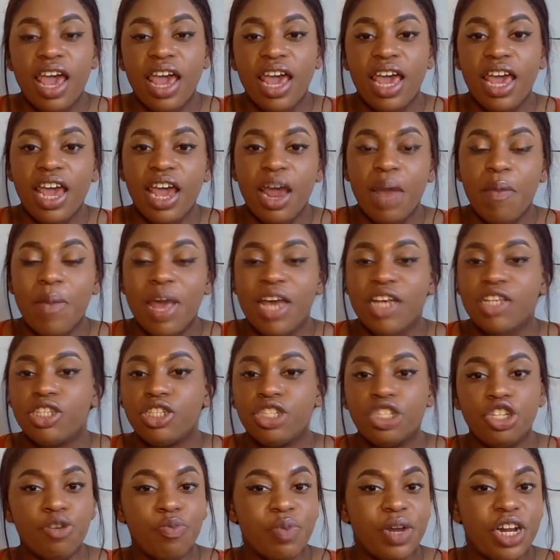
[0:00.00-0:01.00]
and make
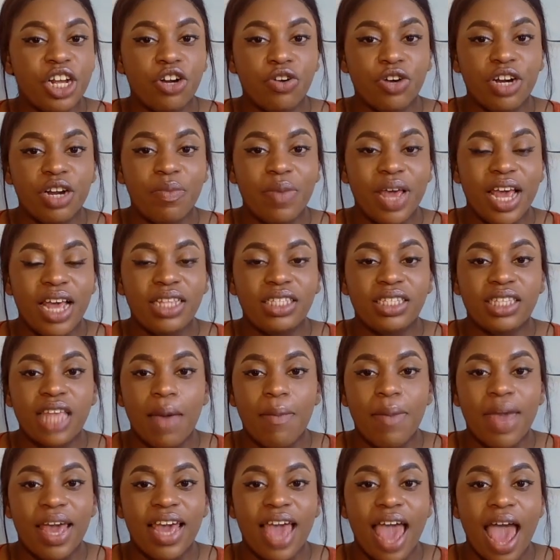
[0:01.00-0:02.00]
stupid agreements
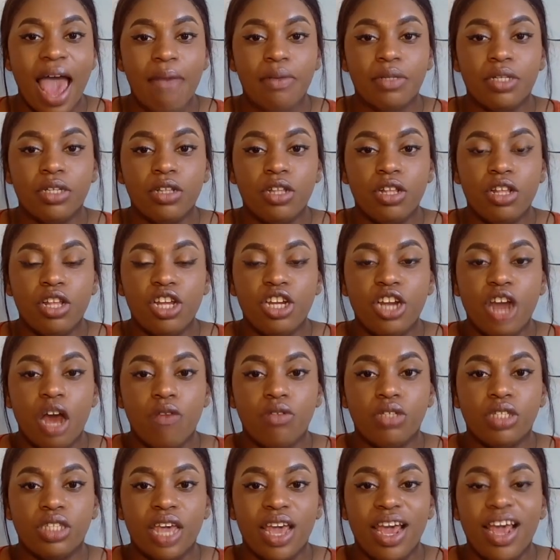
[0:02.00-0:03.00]
that make absolutely no
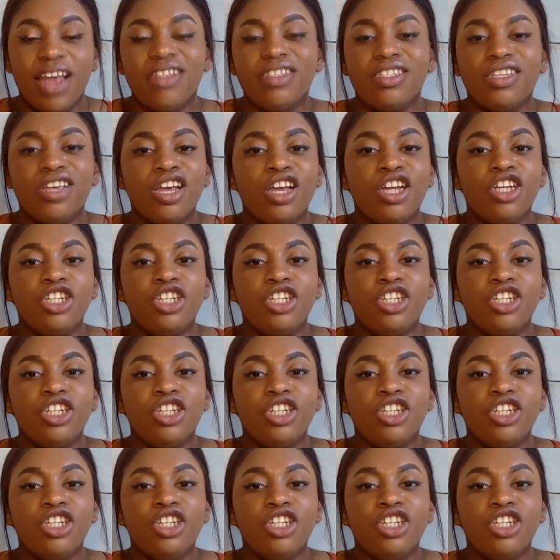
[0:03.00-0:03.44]
sense.